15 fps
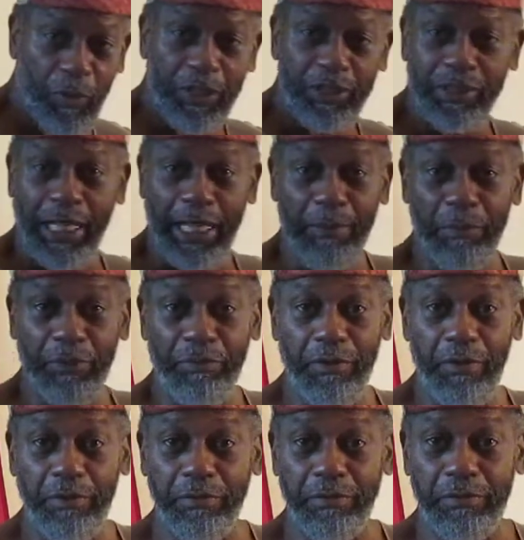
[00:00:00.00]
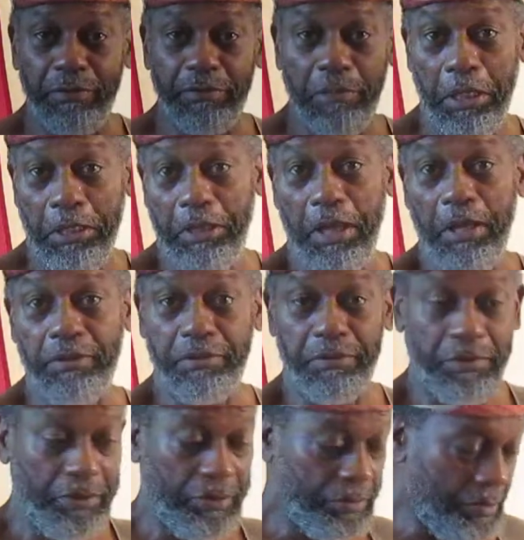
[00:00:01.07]
watch Game of Thrones. I guess
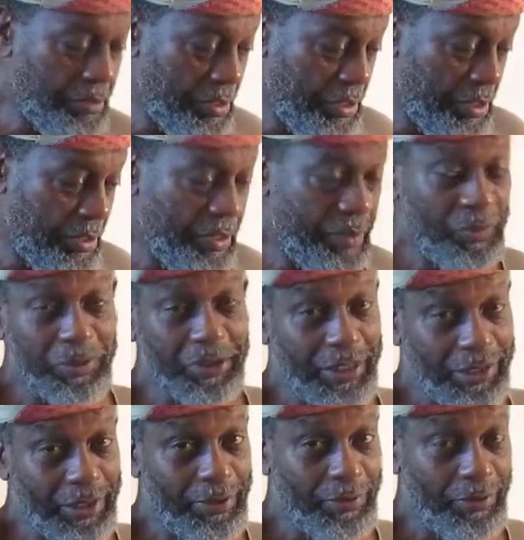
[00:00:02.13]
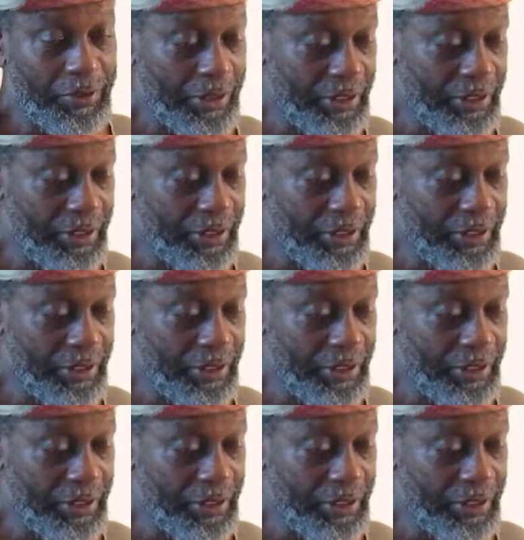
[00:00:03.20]
you know, it won't take that long, I